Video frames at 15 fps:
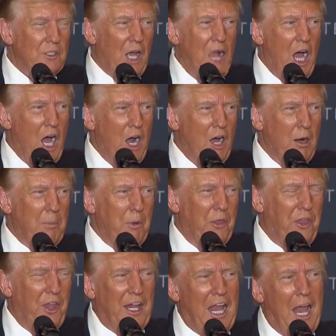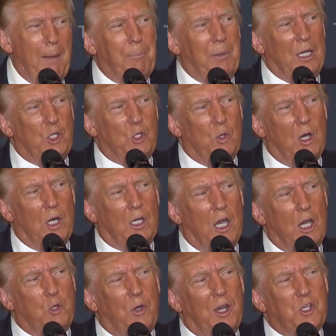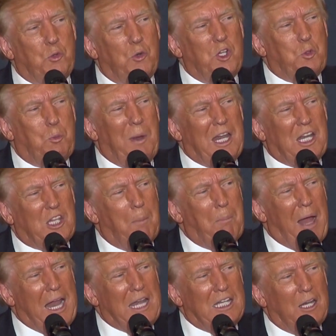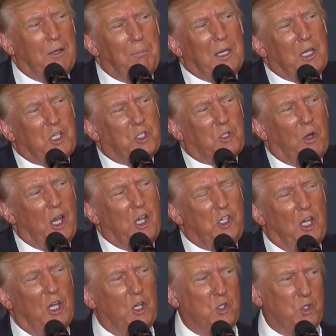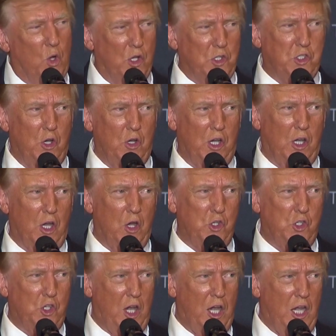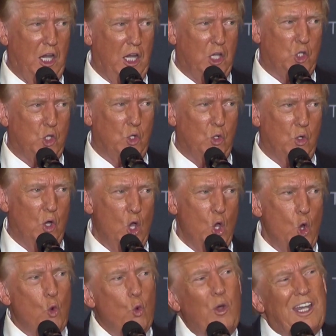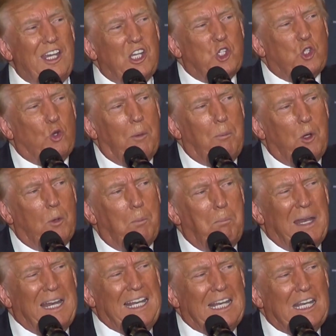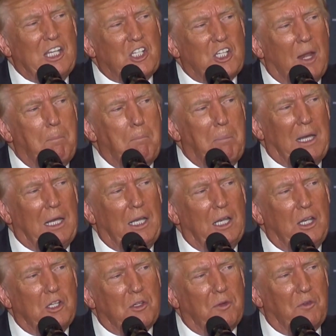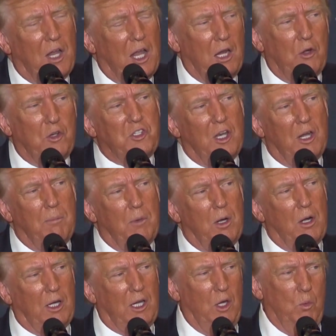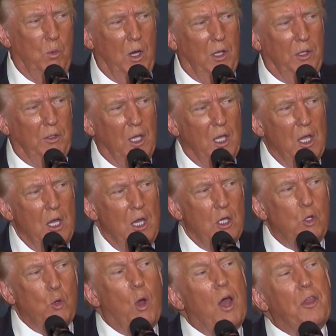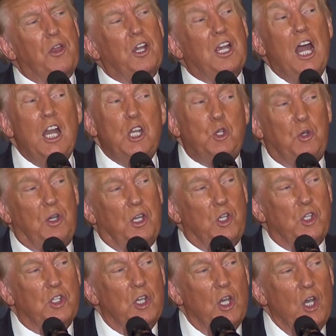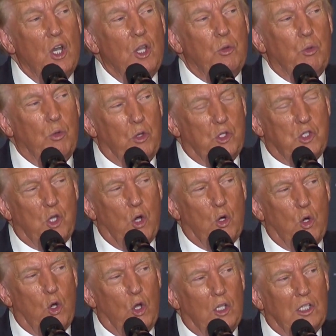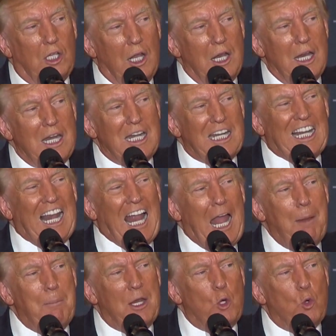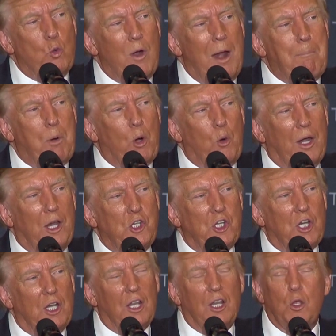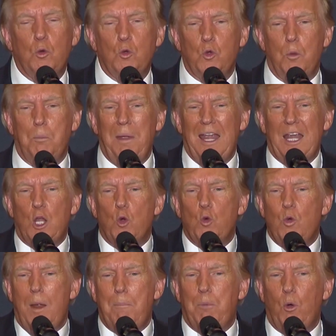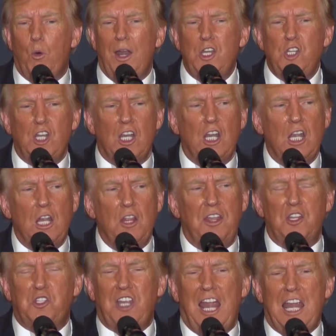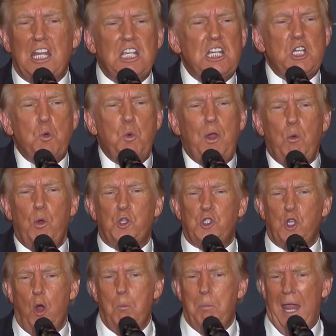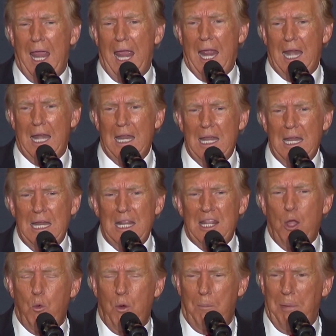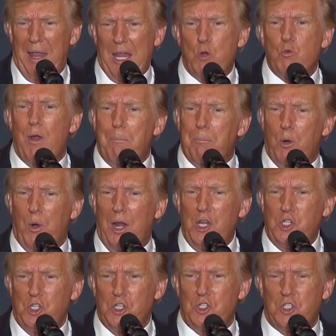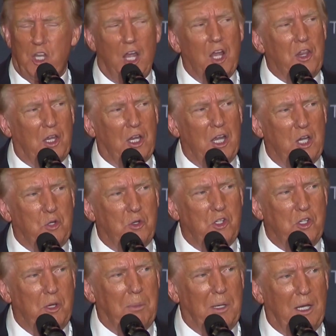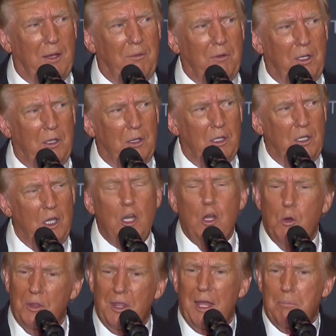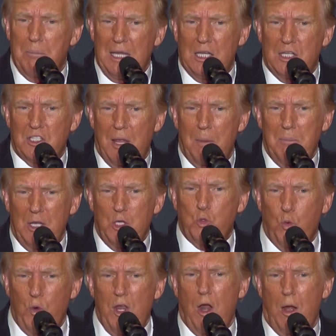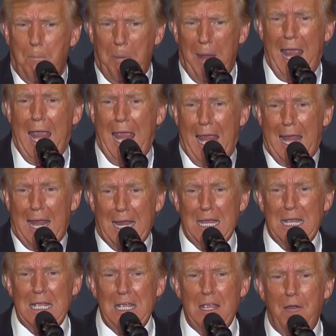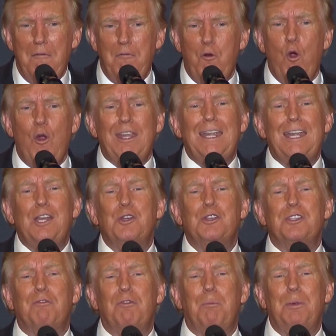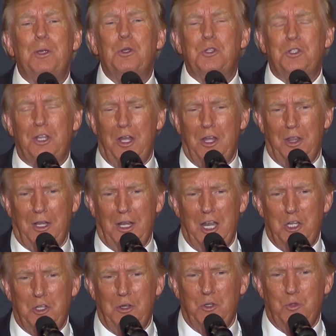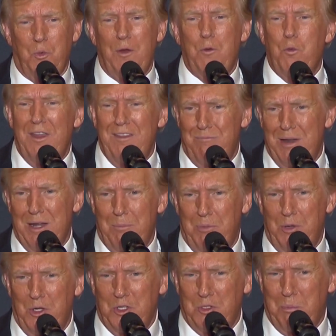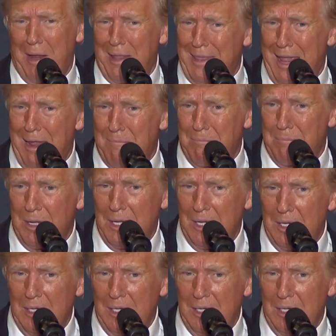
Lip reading: It's a horrible thing happening to our country. As we speak, the Biden administration is also negotiating to redistribute billions and billions of dollars in American wealth to other countries through the so-called climate reparation. In other words, we're paying a reparation. They're saying we were so bad that we're paying reparations to other countries. You believe it? You know what that means. That means we are paying for years of abuse to other countries when we've been abused by them.